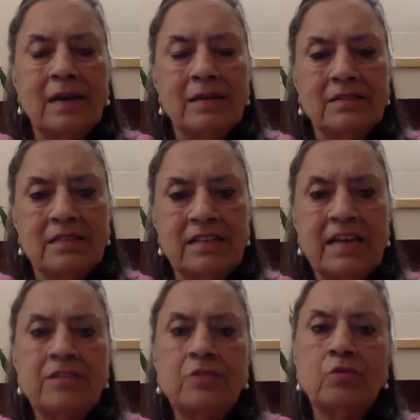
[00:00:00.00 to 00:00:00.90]

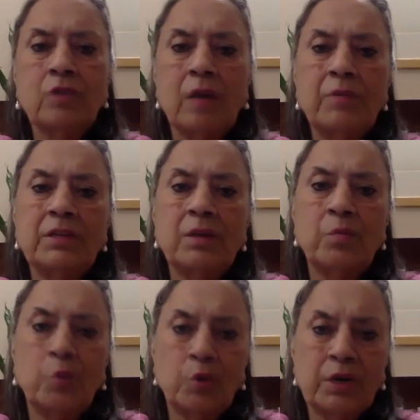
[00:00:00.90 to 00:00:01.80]
Suggest you come in the
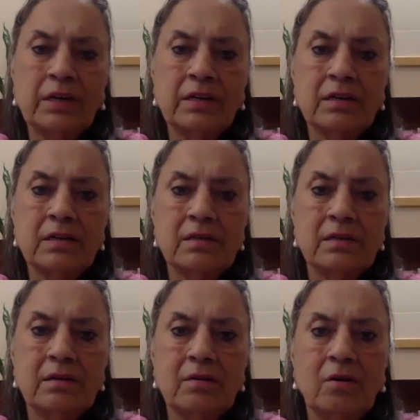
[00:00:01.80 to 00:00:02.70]
morning
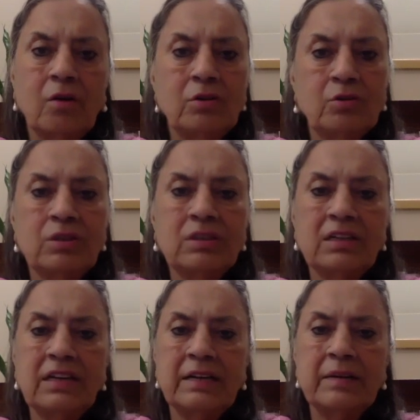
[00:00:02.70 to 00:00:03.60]
or during the
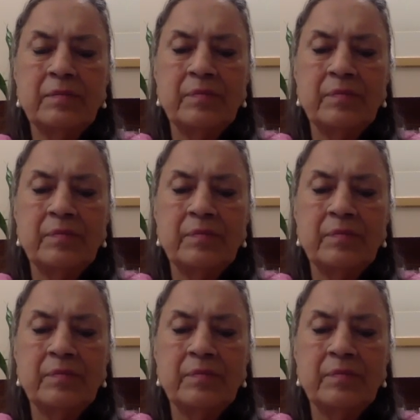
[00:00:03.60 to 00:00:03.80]
day.